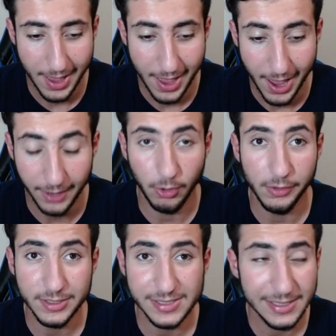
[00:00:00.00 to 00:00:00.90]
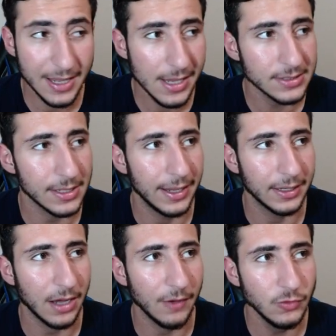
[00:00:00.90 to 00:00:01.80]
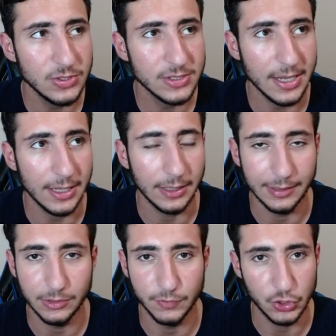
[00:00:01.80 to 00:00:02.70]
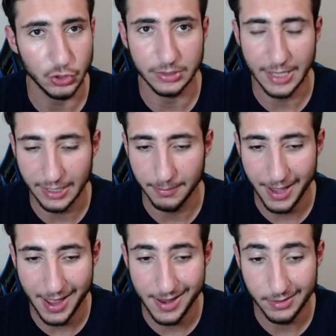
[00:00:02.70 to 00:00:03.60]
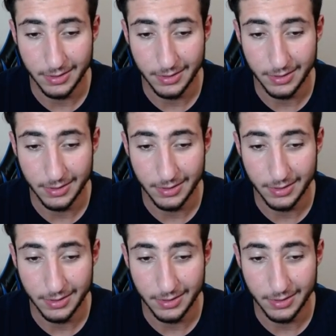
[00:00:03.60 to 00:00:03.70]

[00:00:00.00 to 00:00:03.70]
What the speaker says: And honestly, guys, like, I would say we should get him. And